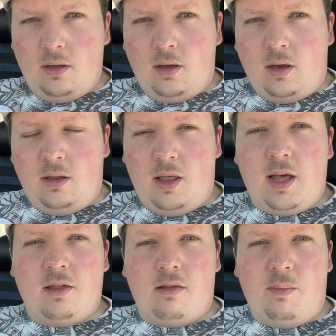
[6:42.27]
and
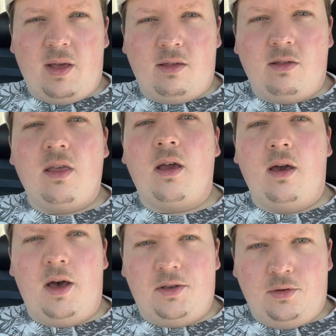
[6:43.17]
that is the message that
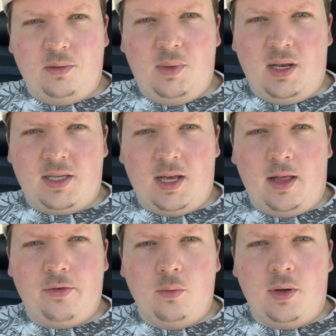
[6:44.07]
God told me to tell
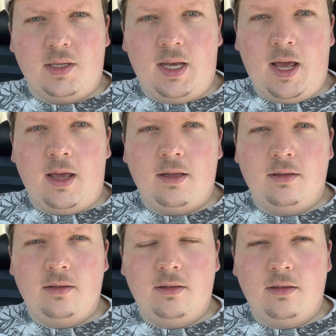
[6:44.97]
everyone today.
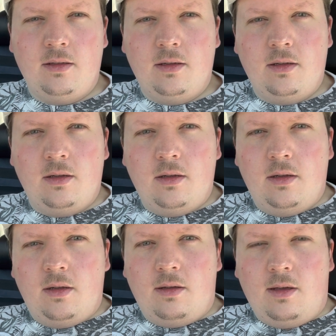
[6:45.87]

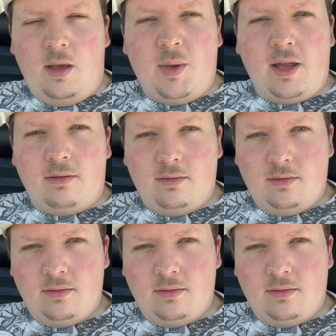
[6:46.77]
Amen.